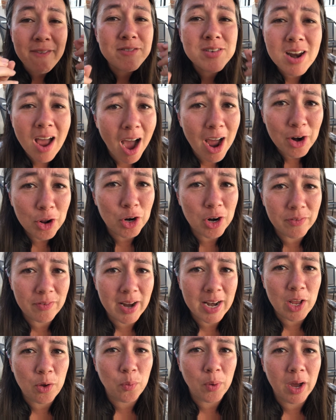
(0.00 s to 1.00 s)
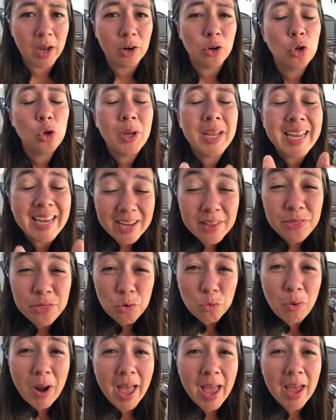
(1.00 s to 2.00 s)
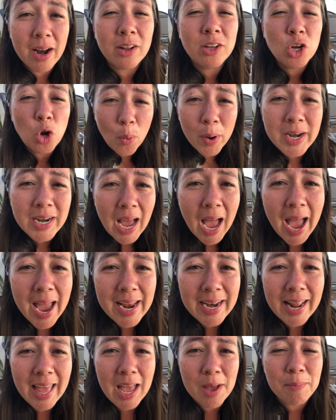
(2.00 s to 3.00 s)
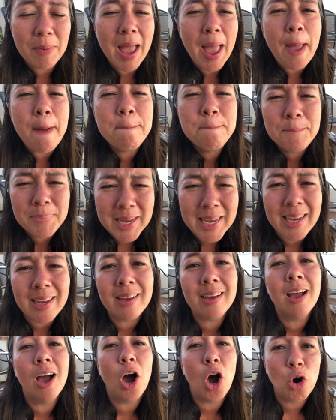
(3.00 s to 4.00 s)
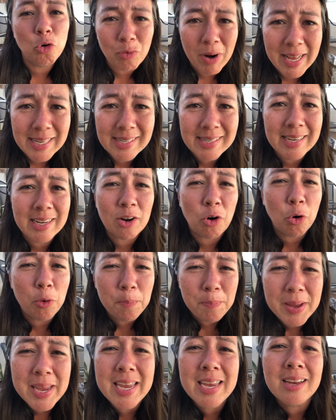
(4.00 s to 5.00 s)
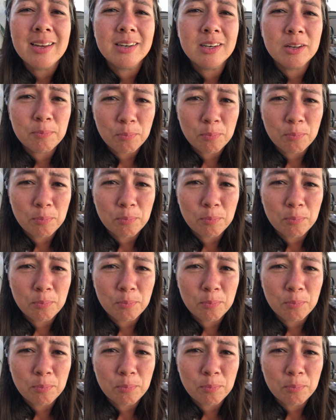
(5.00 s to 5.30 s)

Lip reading: have not heard of anyone in the red going to INM and being arrested or being